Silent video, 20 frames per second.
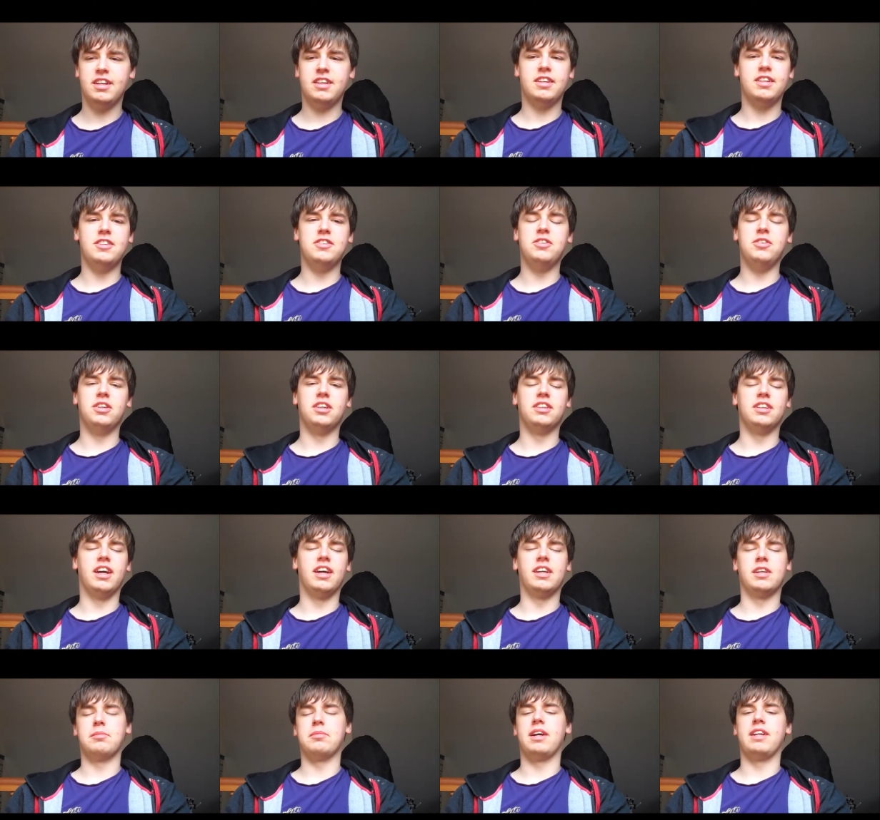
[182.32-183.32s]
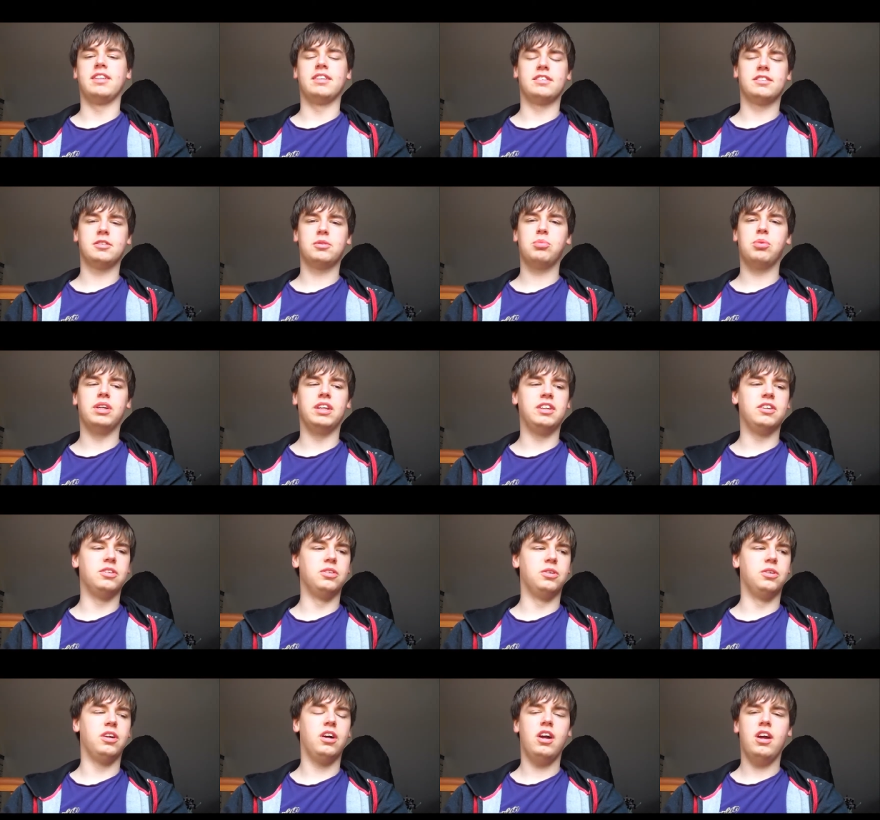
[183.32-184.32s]
Azula lightning bending. It's pretty
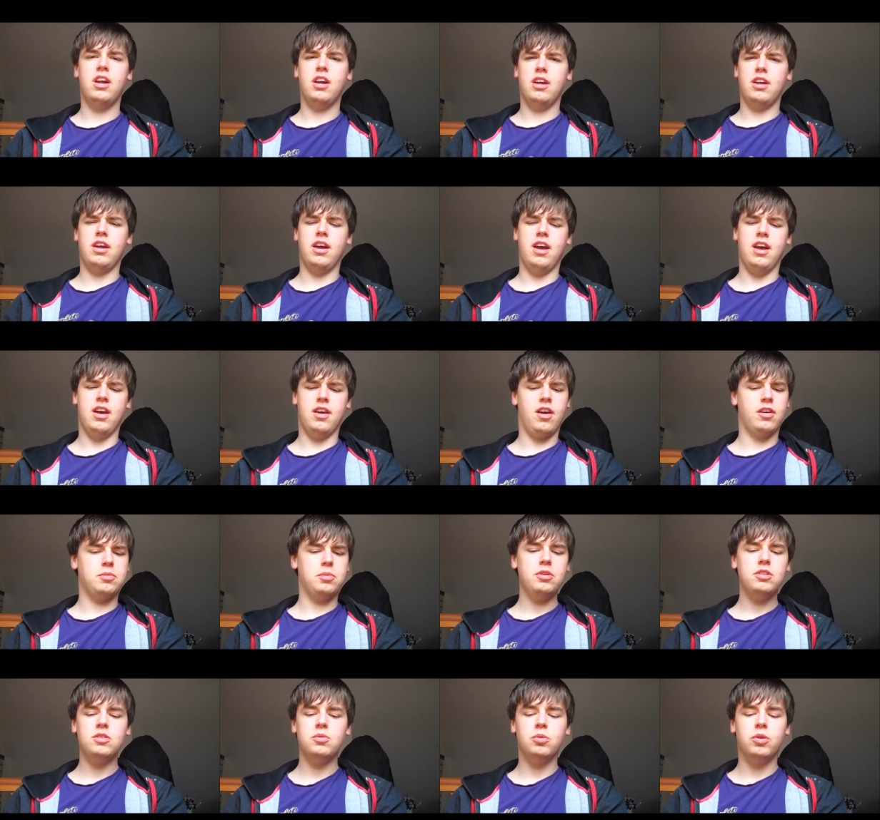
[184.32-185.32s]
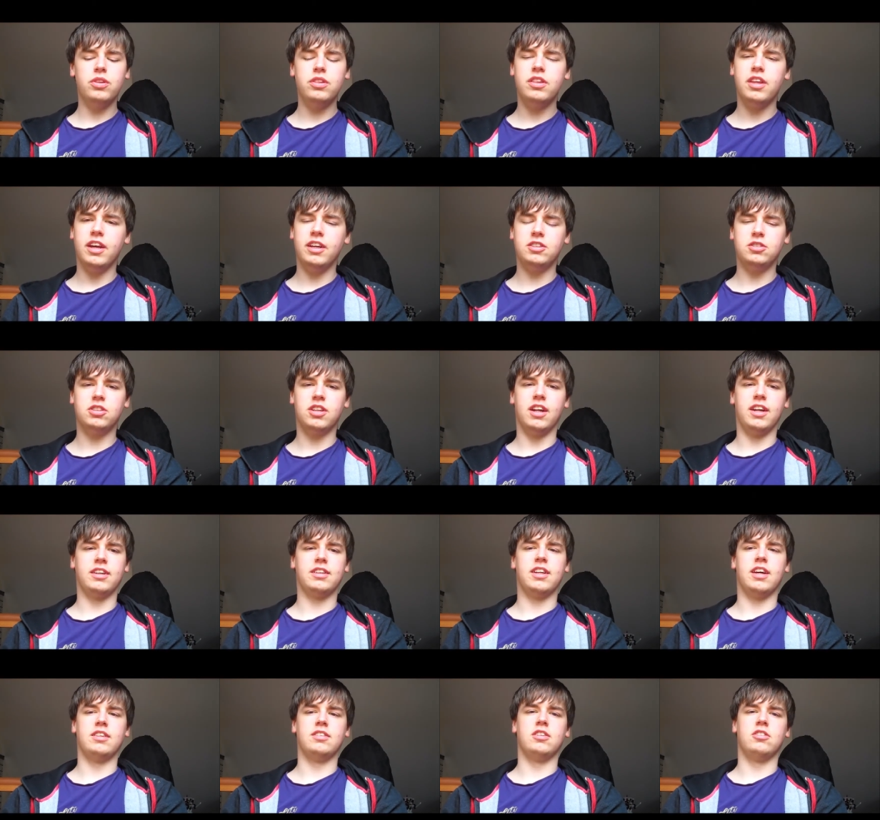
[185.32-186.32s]
cool. Uh, I suppose the one thing is like
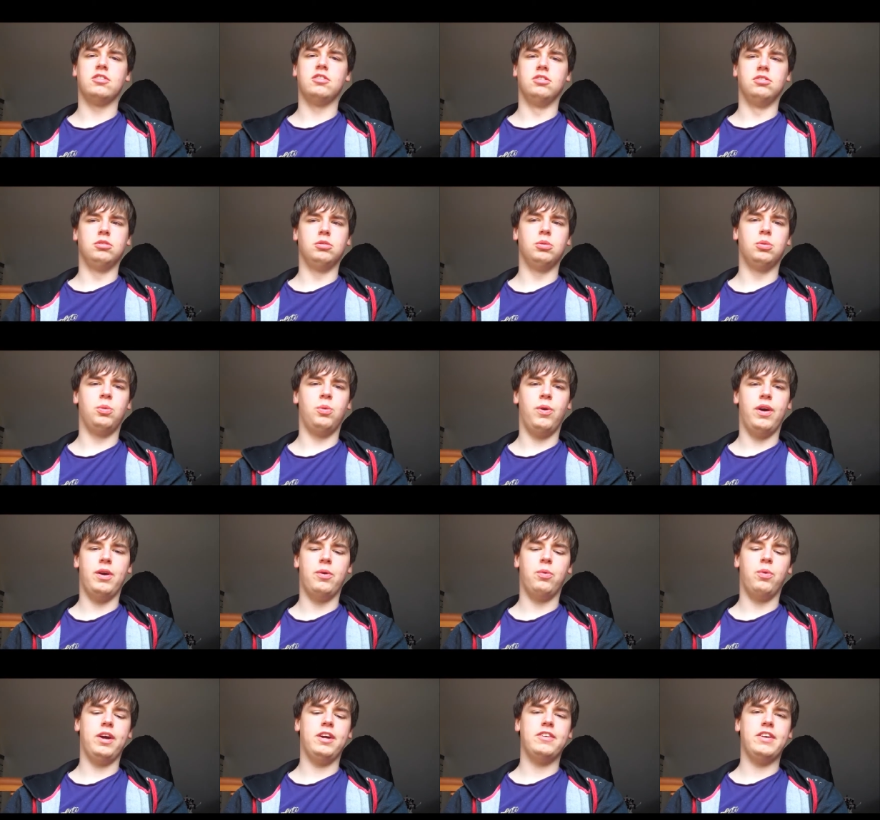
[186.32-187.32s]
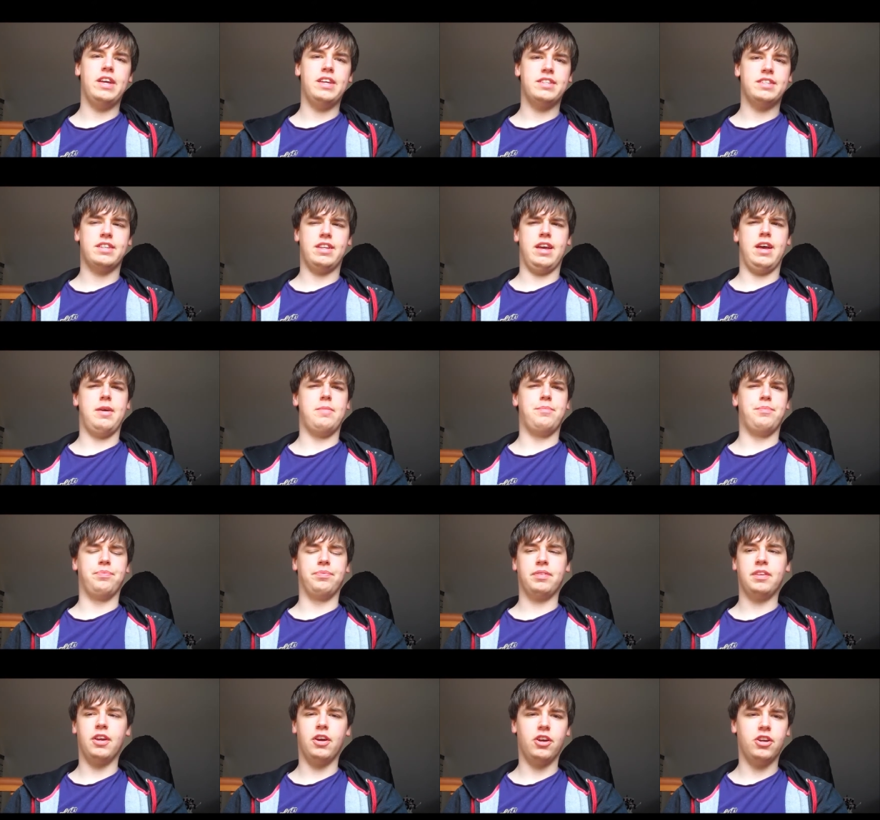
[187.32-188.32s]
that. Oh, wh where is um
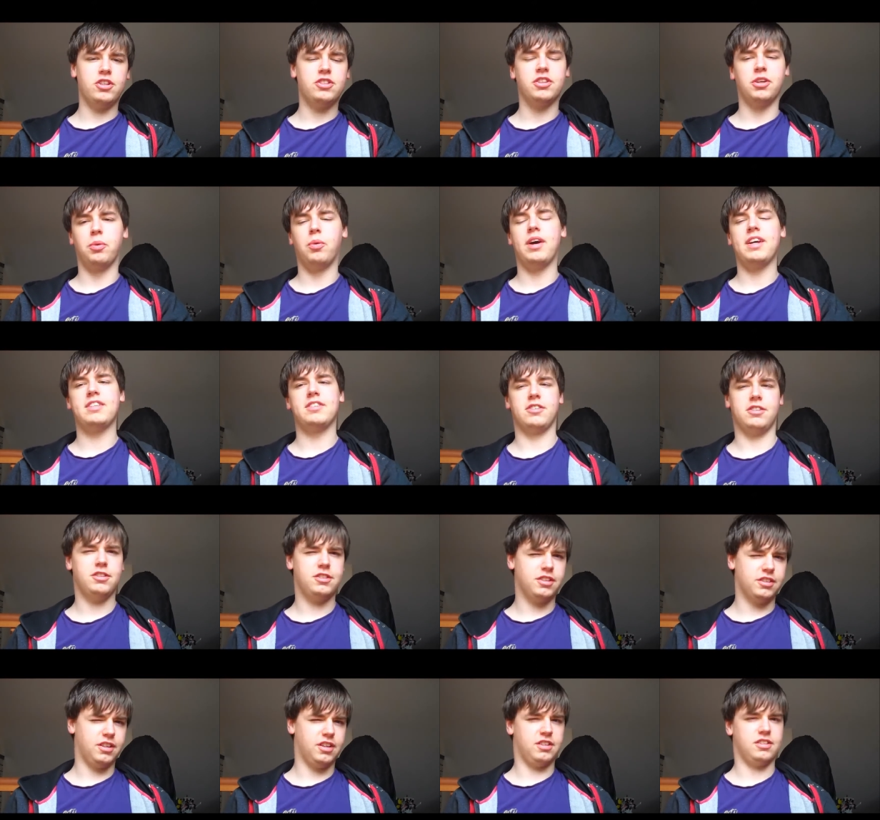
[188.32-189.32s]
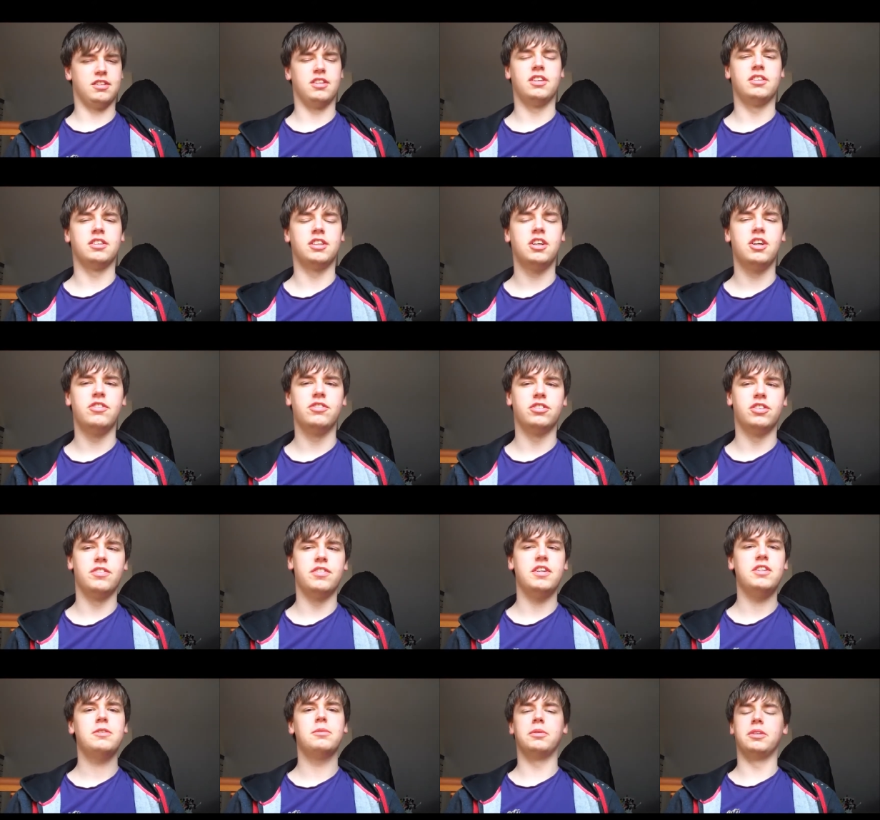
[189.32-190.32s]
Ursa? Why is Ursa not on the cover of
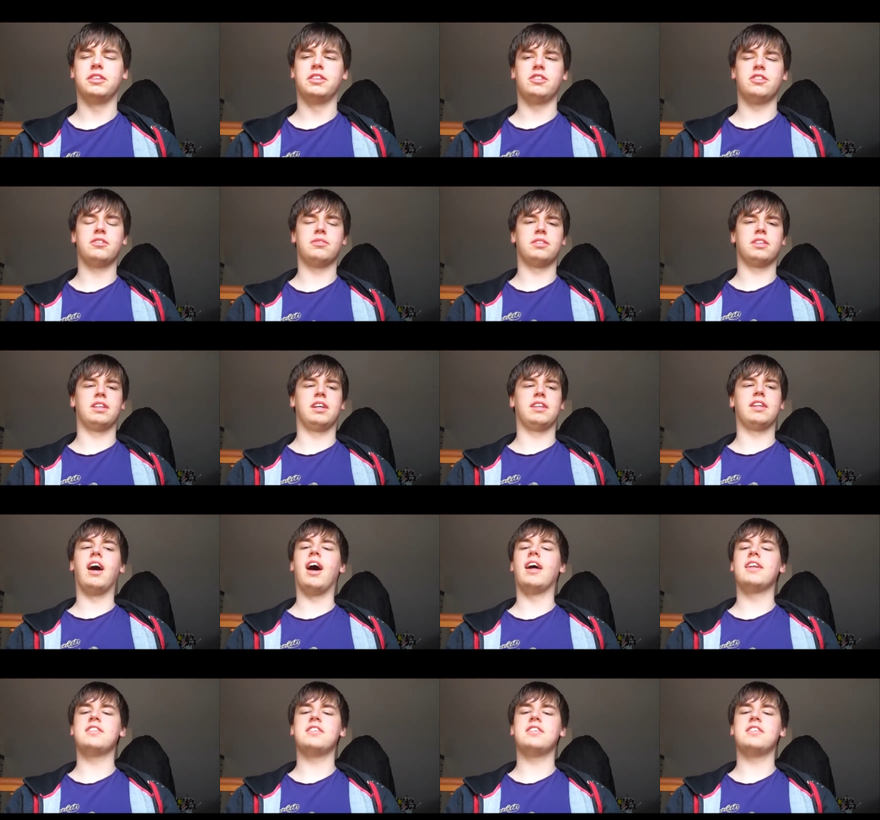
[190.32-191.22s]
this one or something like that?